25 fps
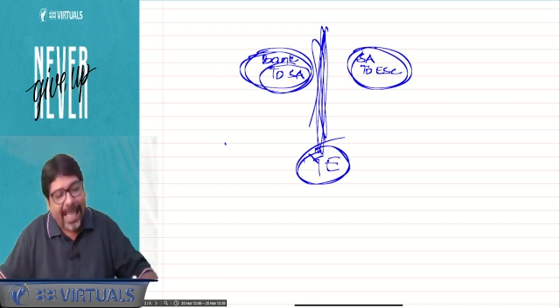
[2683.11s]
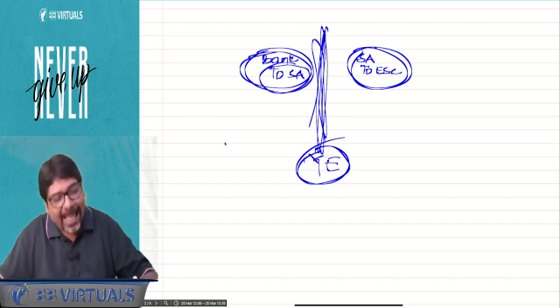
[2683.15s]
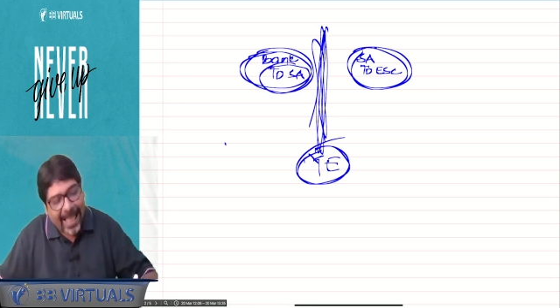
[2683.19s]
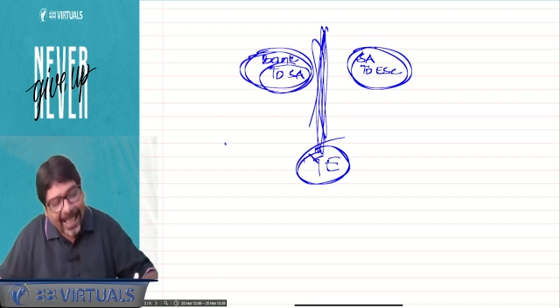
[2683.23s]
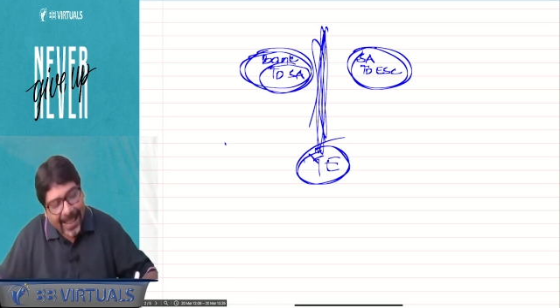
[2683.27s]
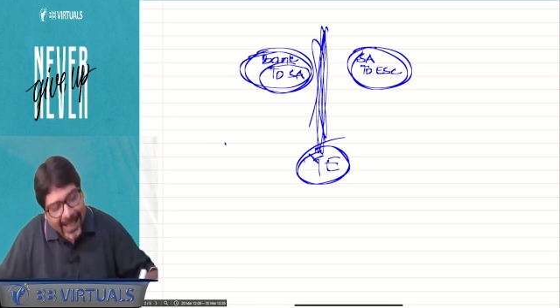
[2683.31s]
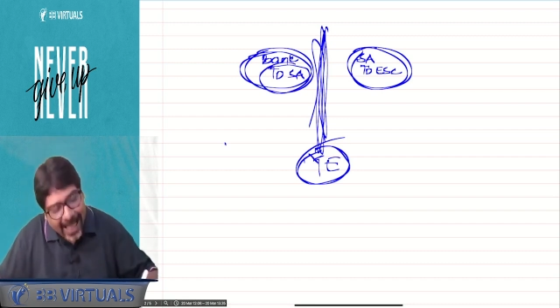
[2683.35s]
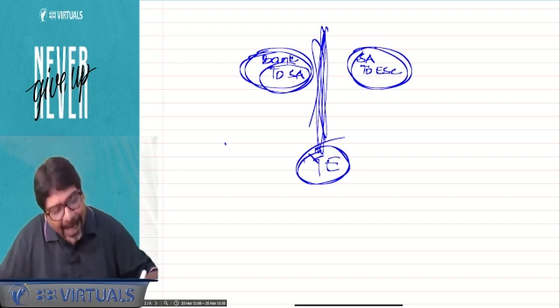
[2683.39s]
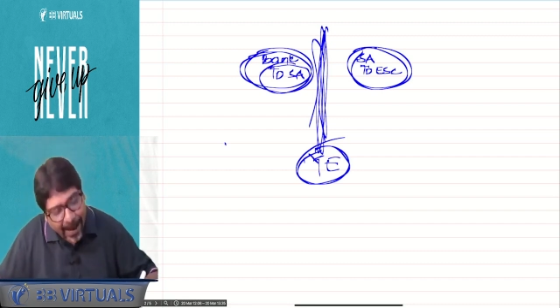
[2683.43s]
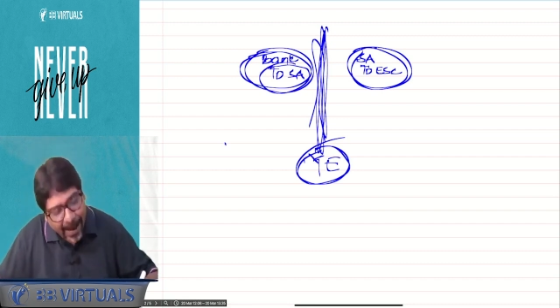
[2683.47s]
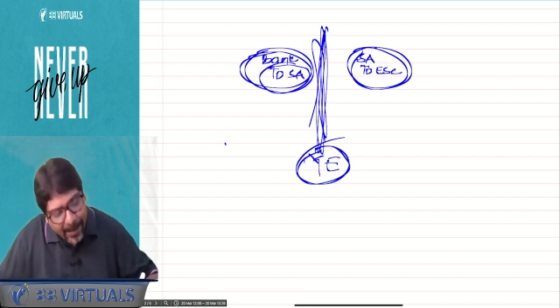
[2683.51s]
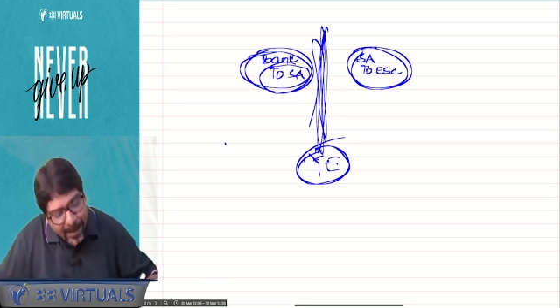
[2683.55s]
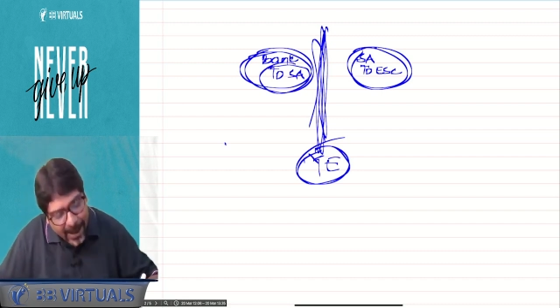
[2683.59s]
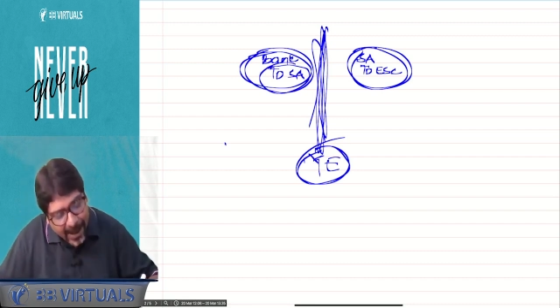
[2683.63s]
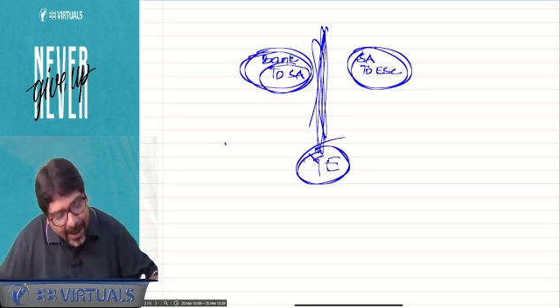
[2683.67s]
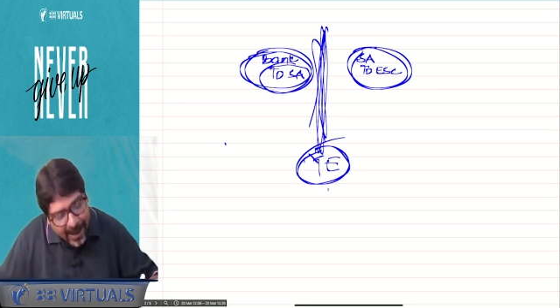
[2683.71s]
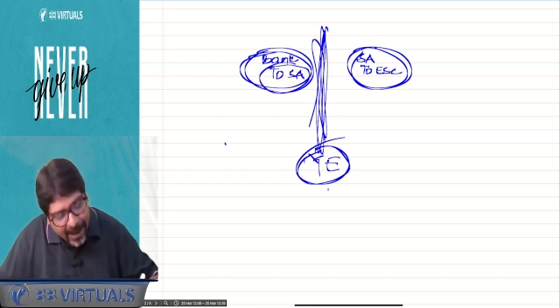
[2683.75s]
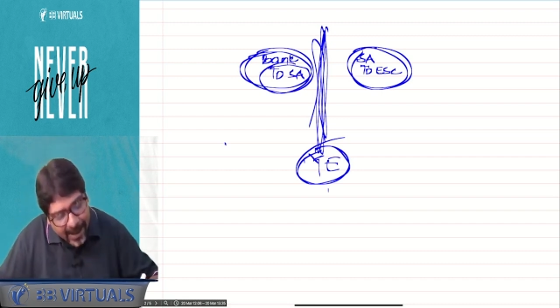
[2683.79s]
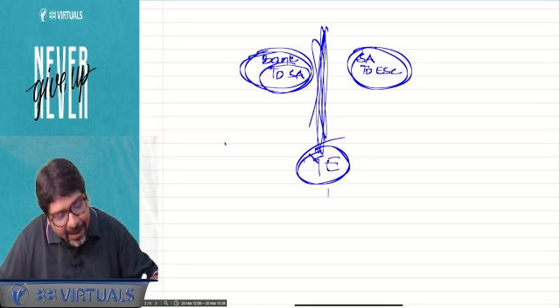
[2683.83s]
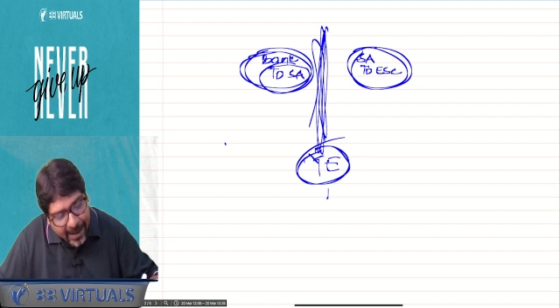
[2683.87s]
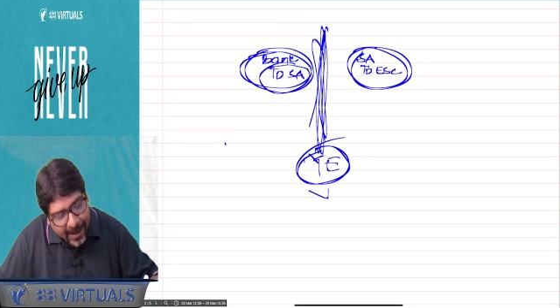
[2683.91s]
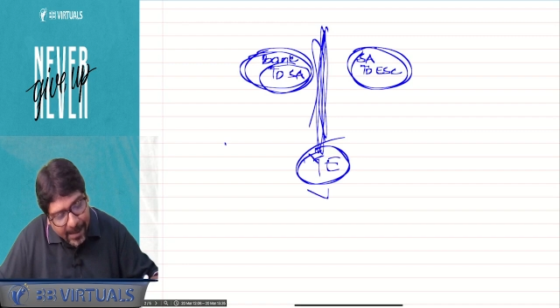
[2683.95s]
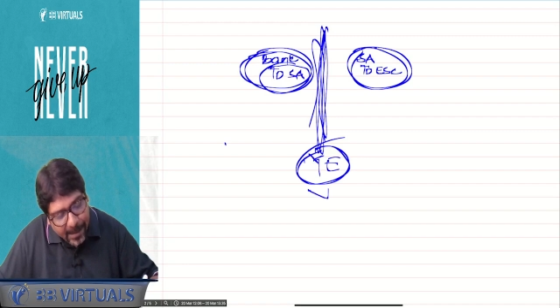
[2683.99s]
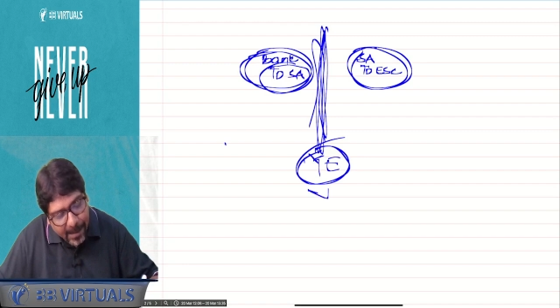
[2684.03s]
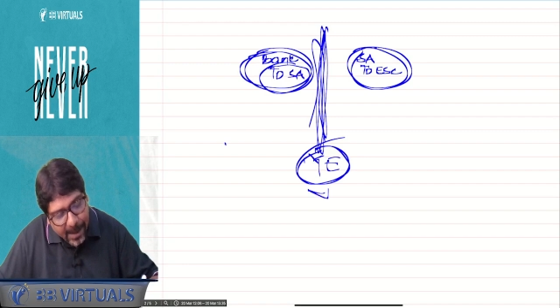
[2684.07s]
Is
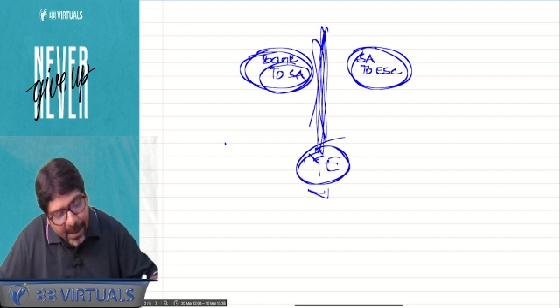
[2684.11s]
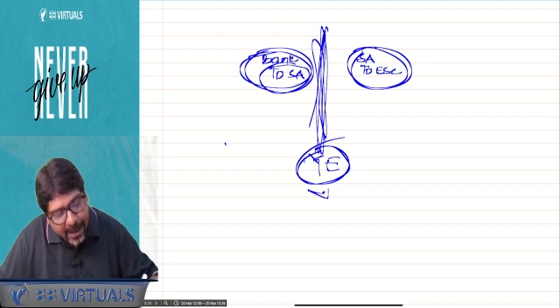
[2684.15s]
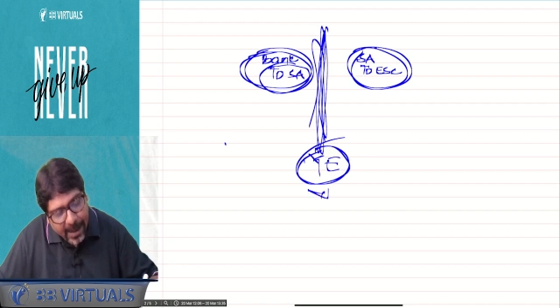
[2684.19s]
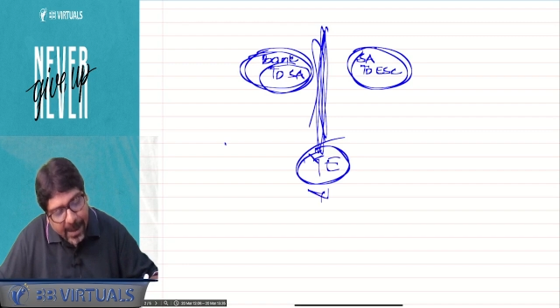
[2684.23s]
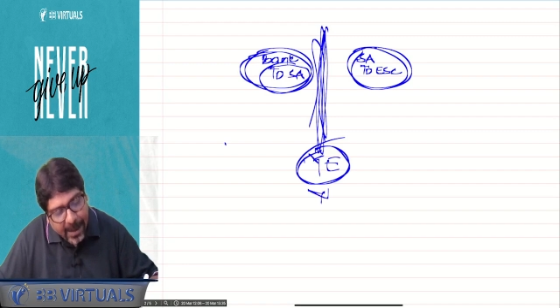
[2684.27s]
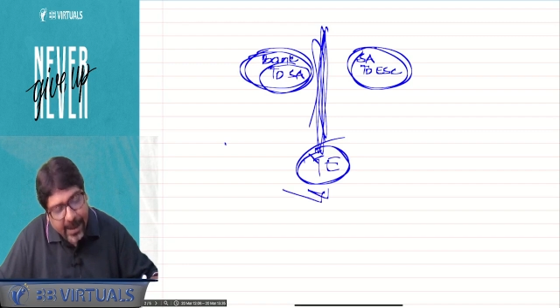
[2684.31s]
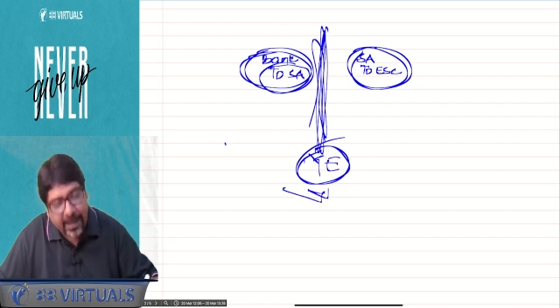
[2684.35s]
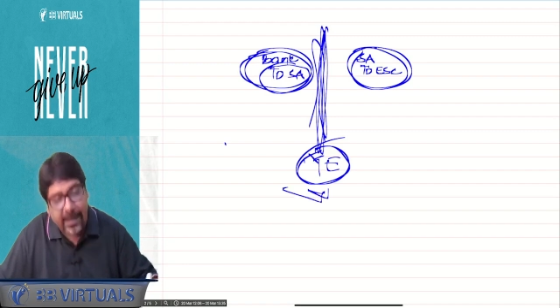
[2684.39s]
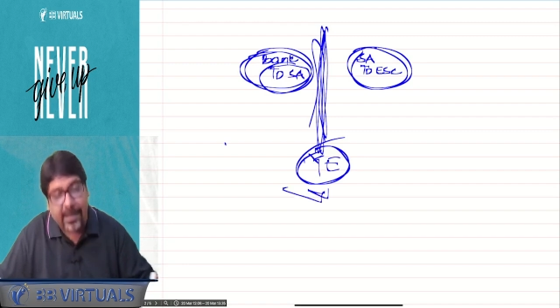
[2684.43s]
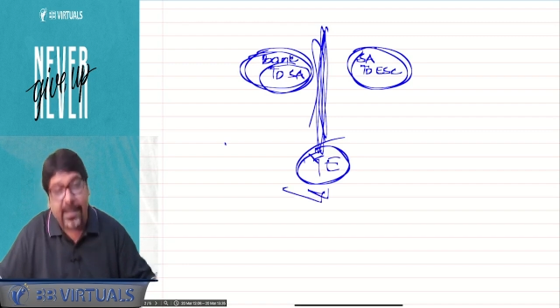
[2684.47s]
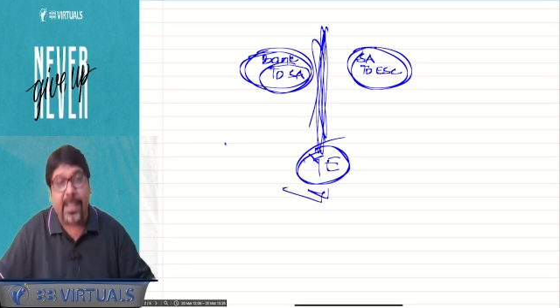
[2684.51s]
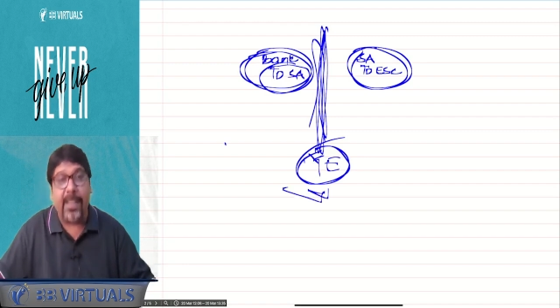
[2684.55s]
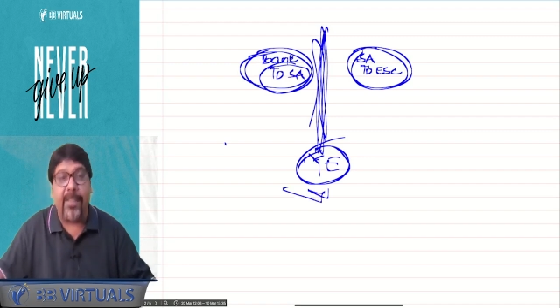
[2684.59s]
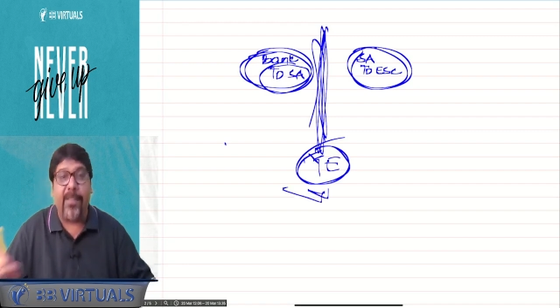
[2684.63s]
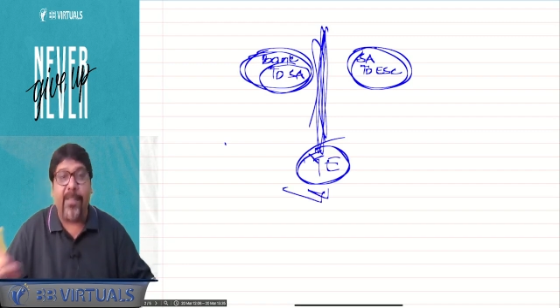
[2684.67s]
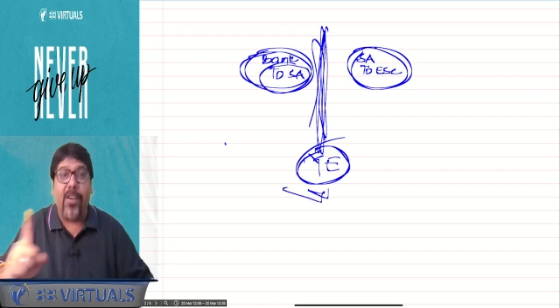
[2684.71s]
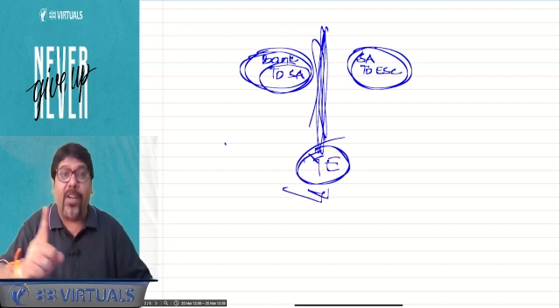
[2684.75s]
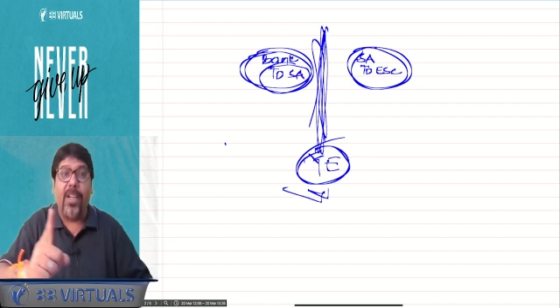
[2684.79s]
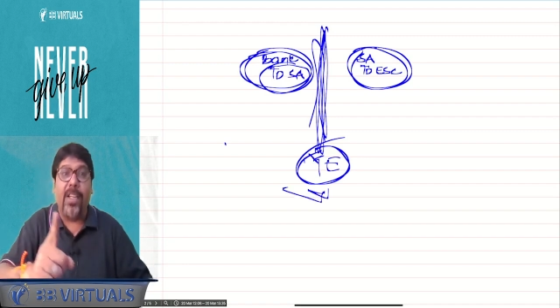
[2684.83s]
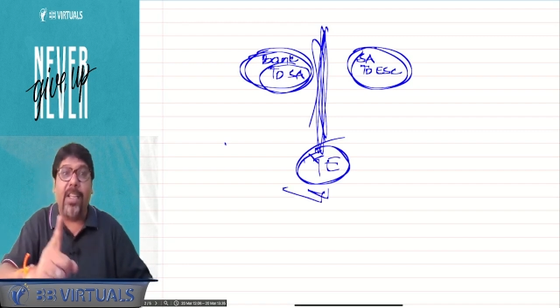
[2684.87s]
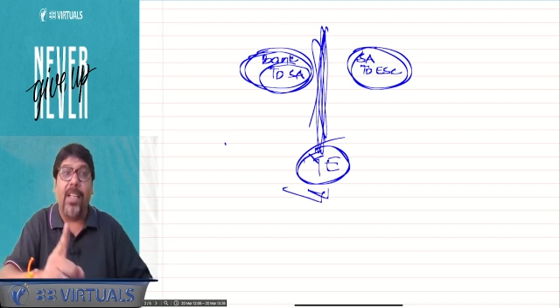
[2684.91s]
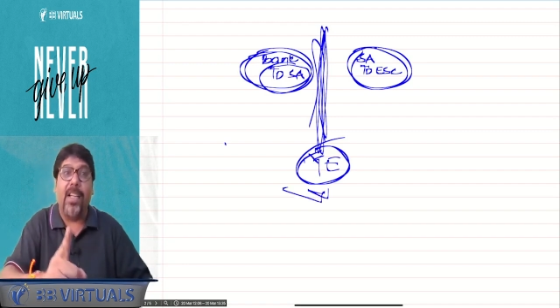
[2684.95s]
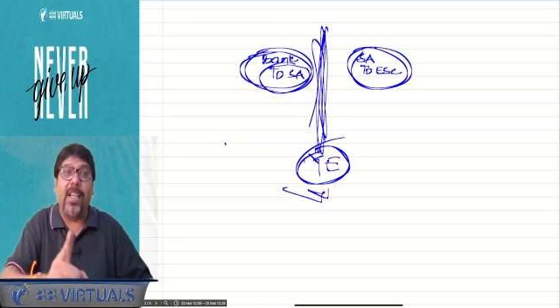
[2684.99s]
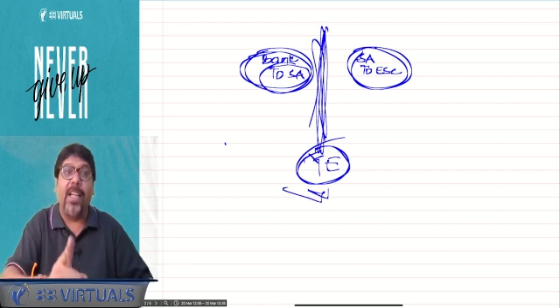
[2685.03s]
application money received on